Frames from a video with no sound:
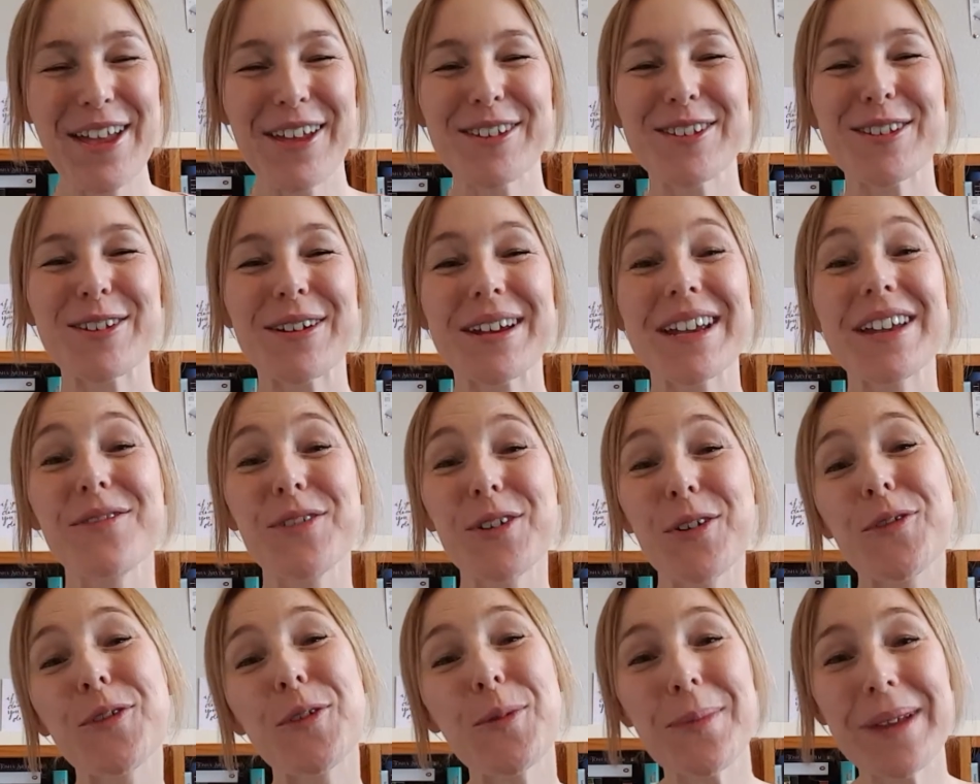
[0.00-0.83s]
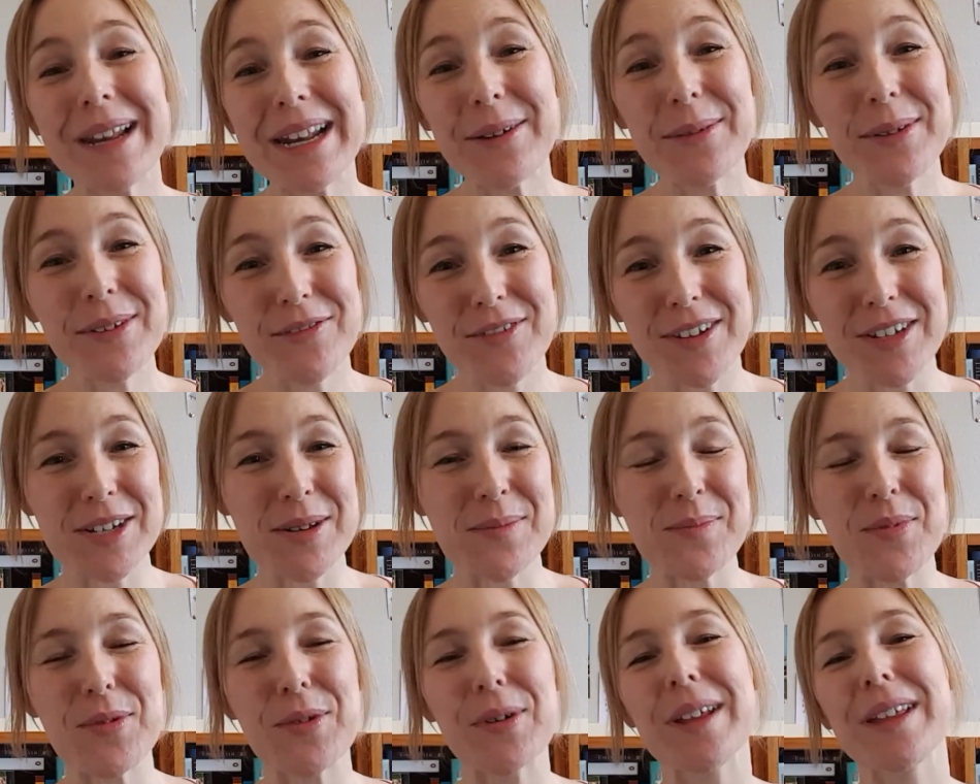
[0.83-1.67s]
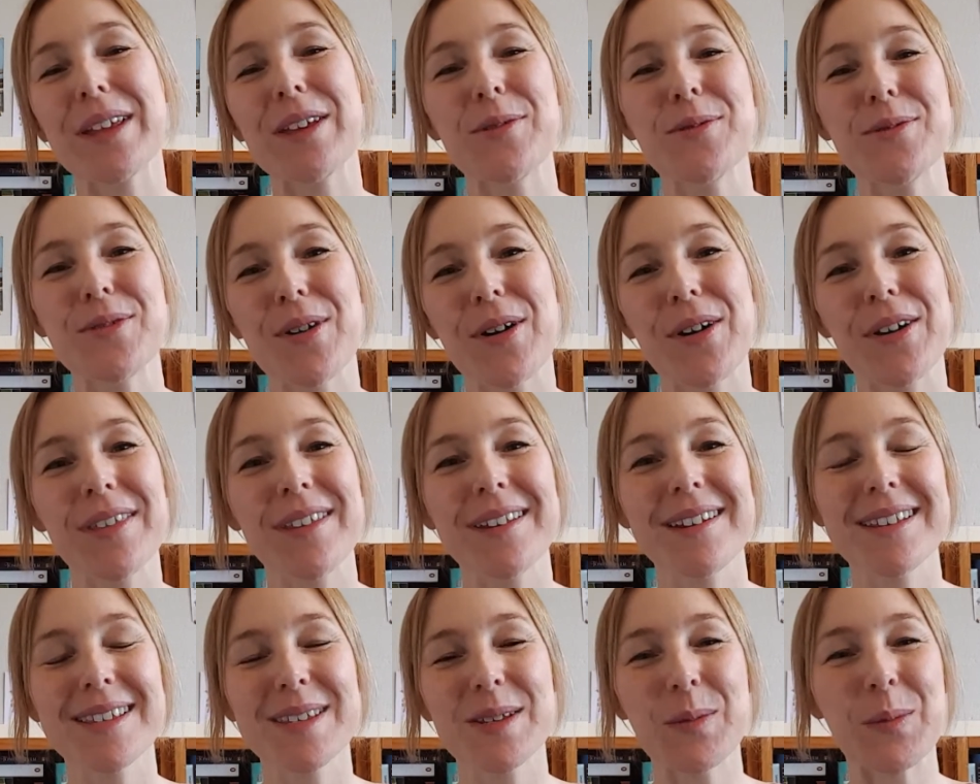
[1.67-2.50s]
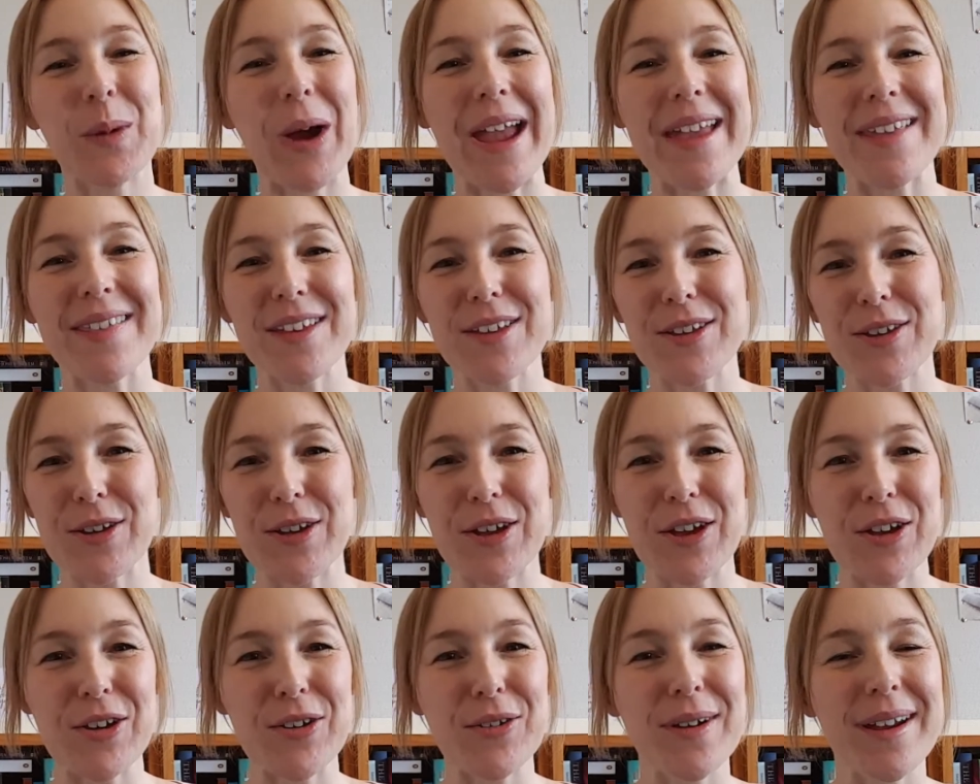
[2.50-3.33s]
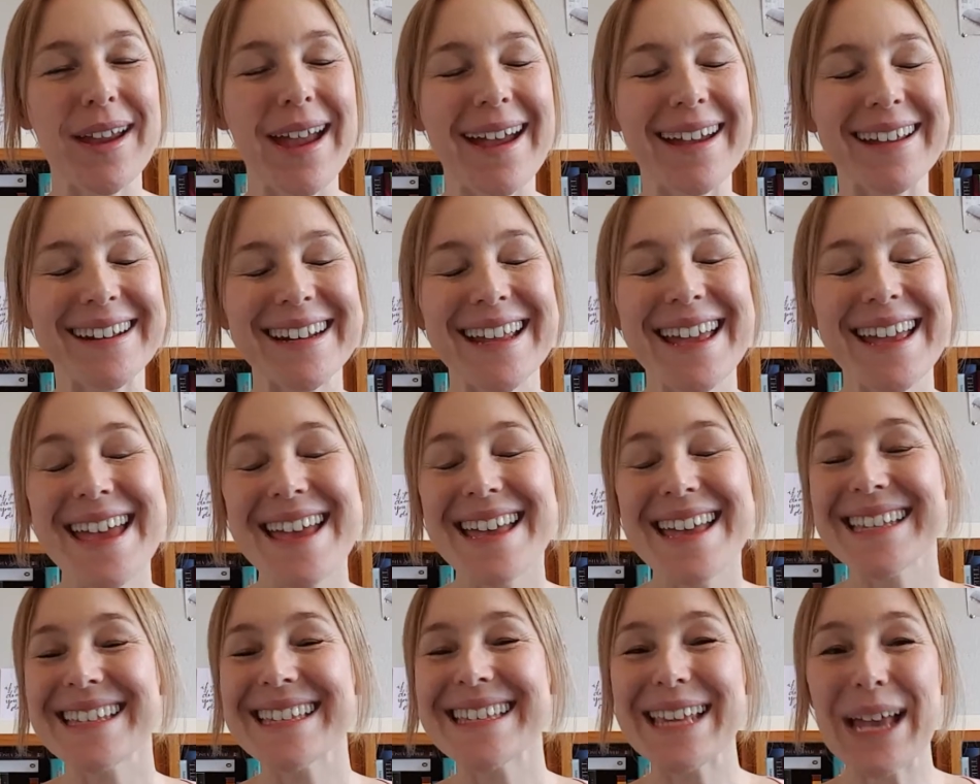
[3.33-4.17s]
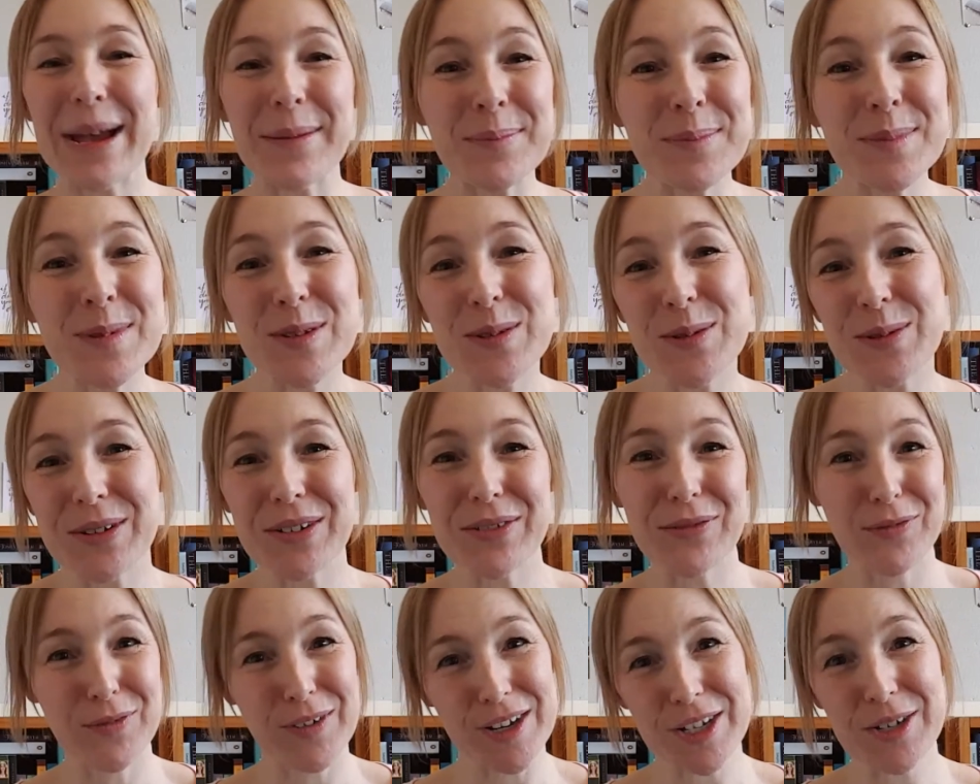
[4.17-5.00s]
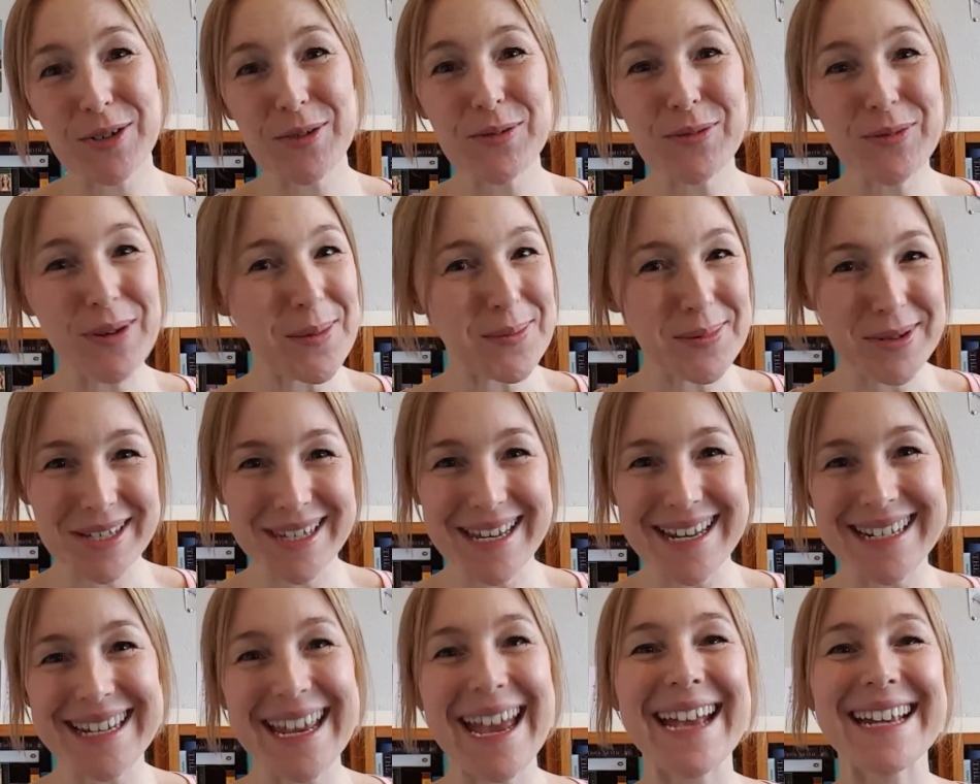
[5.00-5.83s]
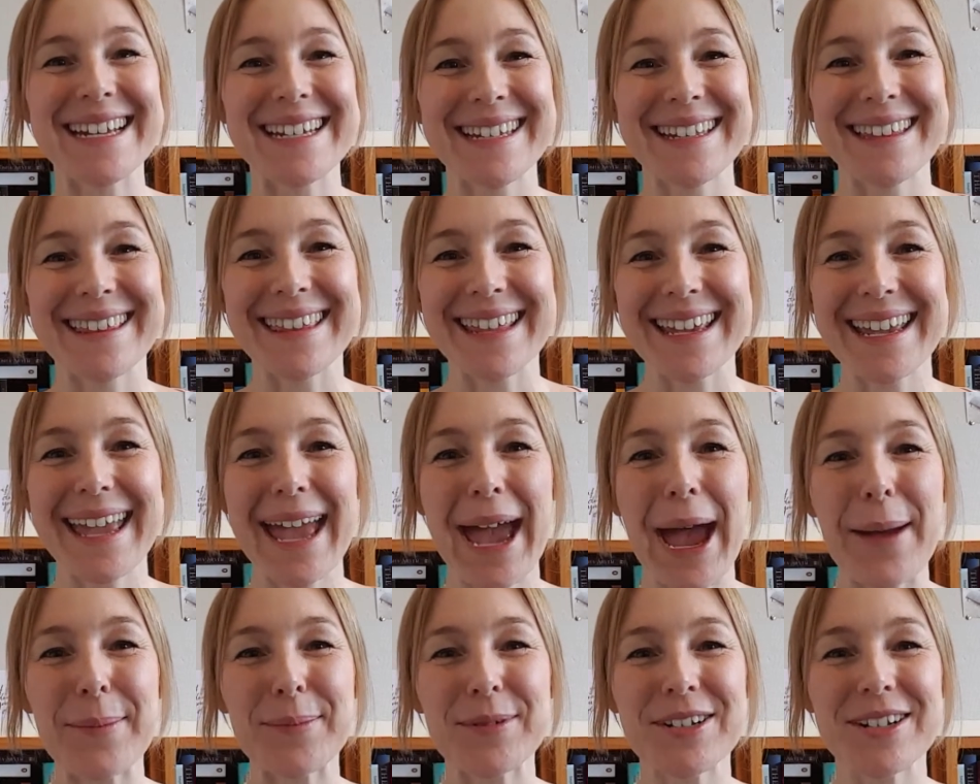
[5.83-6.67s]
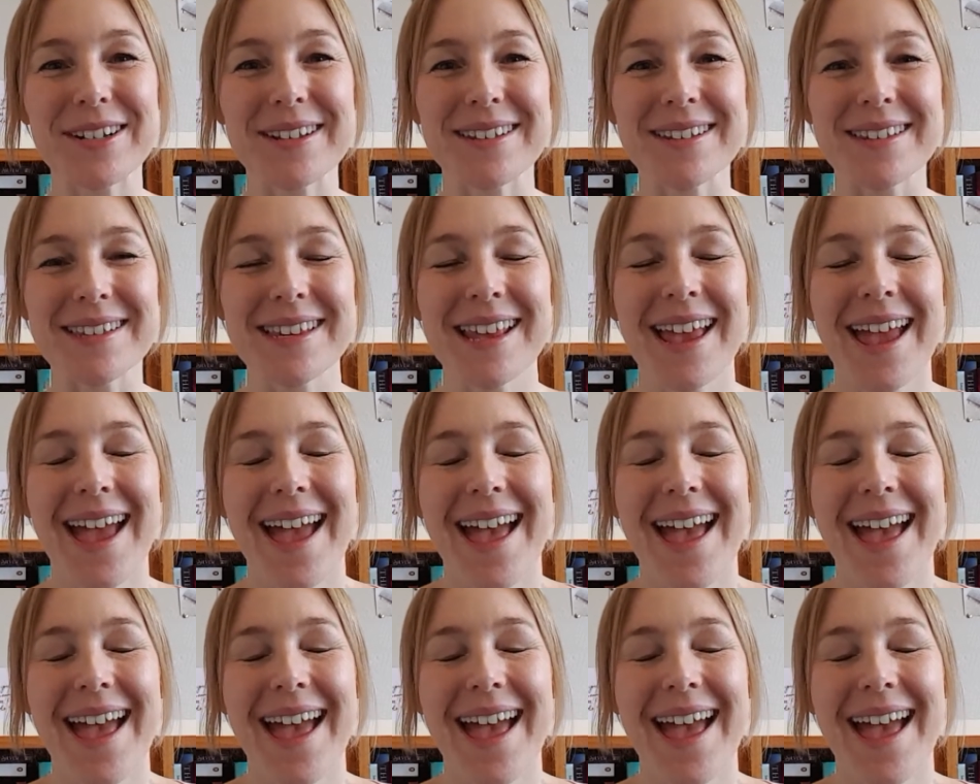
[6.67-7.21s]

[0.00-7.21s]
So, if you're familiar with vision boarding, you'll know that it's a way that you can create some sort of visual representation that captures